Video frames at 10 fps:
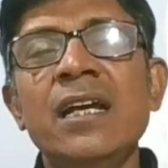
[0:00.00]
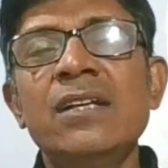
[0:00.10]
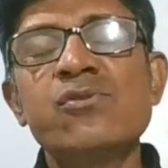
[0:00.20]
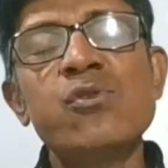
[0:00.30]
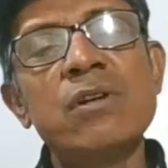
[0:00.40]

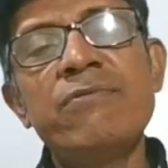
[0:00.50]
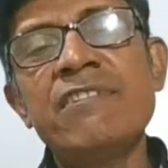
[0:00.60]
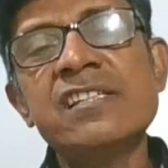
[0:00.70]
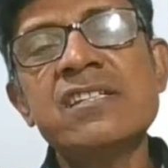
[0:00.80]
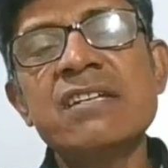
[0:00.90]
So the
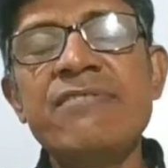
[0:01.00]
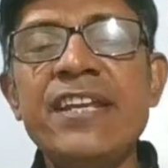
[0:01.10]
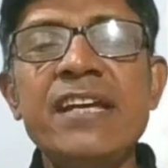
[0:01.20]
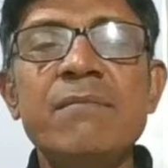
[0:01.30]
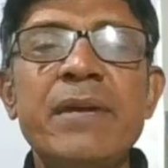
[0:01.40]
first
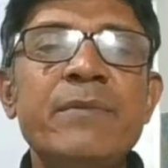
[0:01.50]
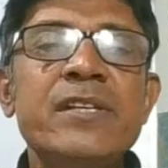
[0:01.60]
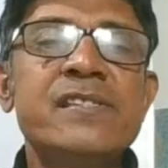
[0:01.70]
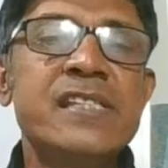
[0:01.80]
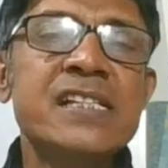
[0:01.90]
evening, maybe
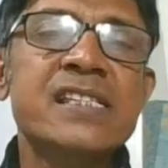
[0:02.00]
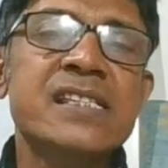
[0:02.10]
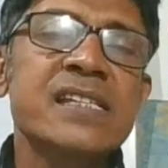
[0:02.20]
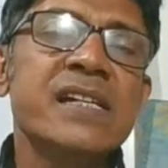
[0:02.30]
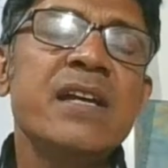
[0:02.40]

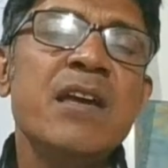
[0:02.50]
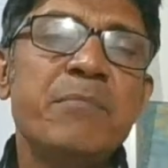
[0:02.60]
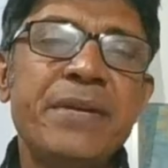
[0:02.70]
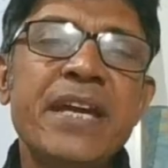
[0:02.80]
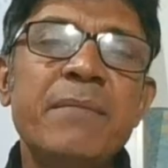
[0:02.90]
6
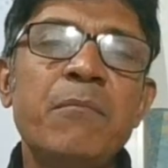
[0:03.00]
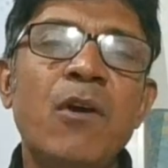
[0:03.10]
p.m.